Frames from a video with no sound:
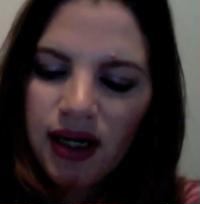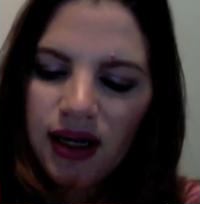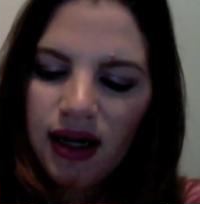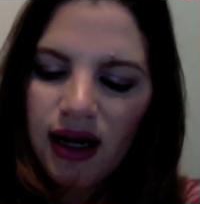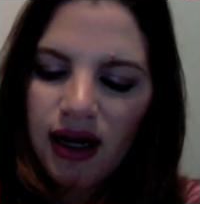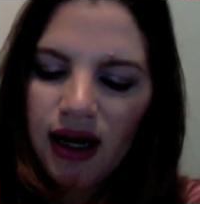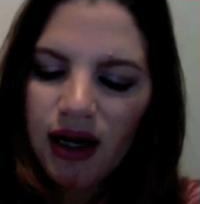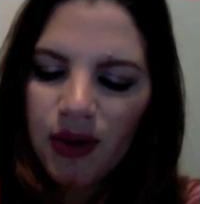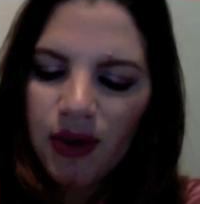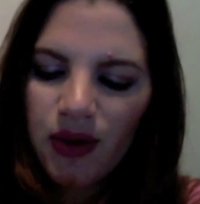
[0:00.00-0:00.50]

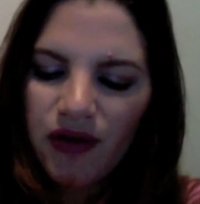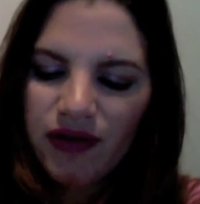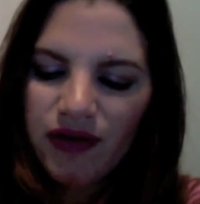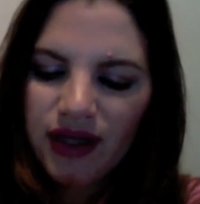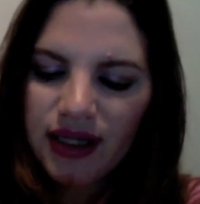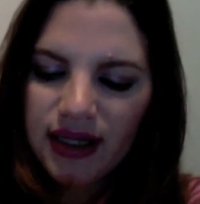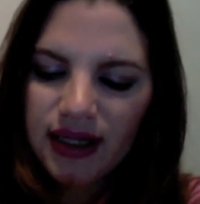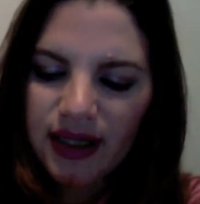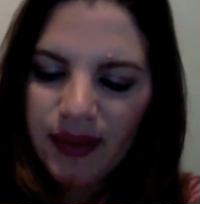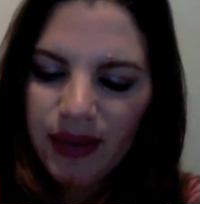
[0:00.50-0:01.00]

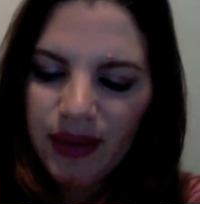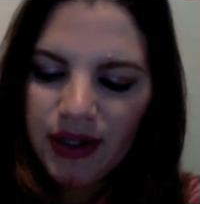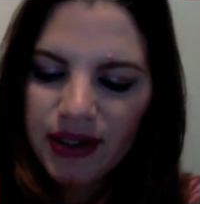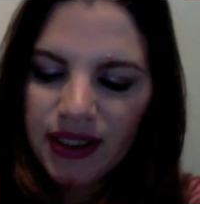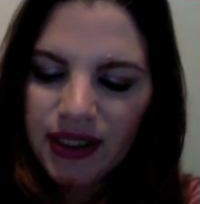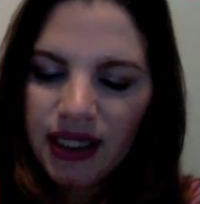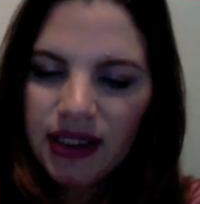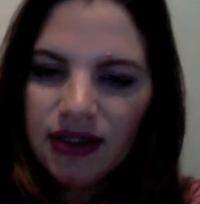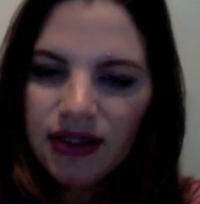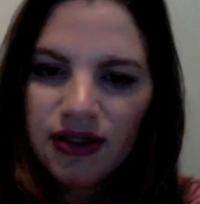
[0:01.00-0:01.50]
Revlon lip butter
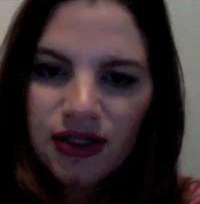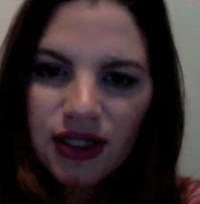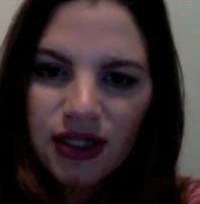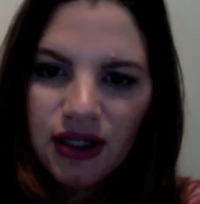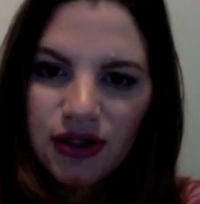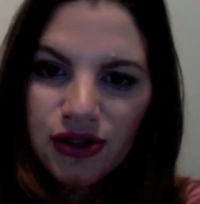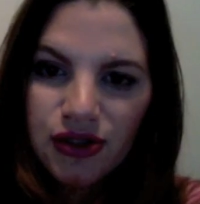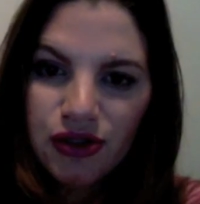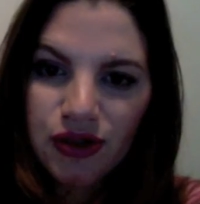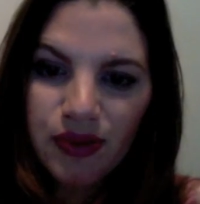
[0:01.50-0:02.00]
colors
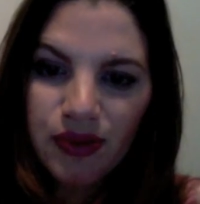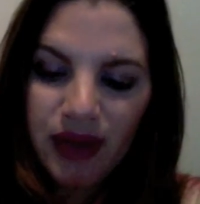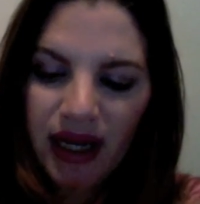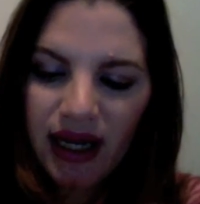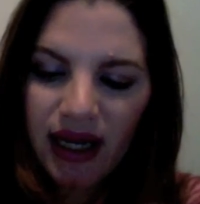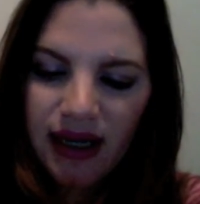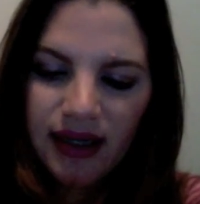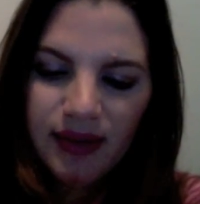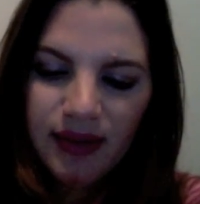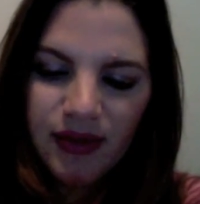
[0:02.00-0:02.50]
called
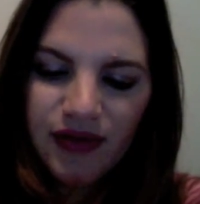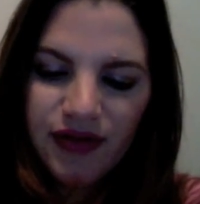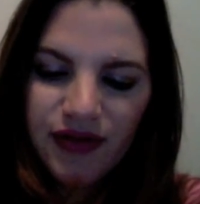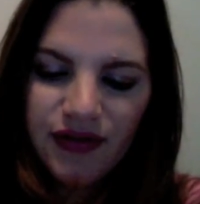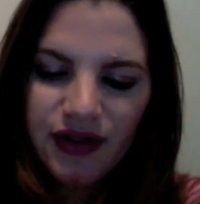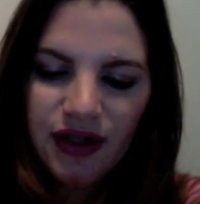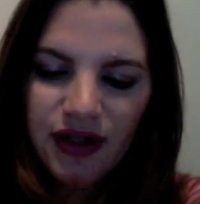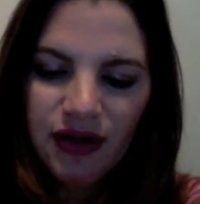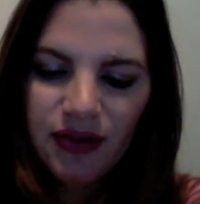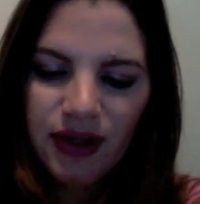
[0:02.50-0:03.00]
Sorbet, number
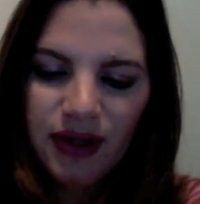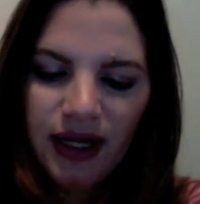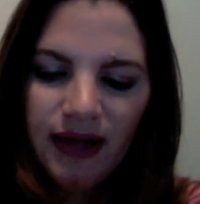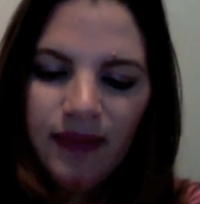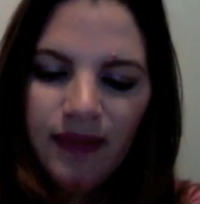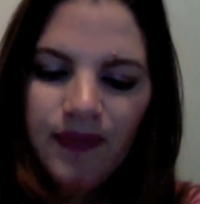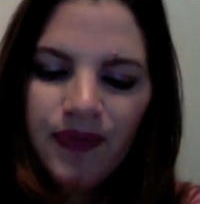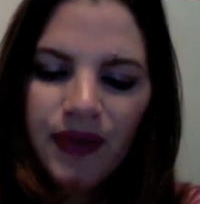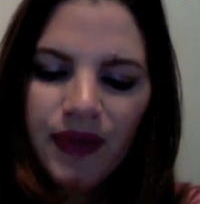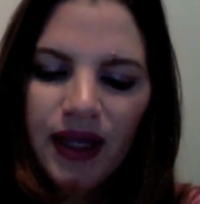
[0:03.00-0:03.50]
53.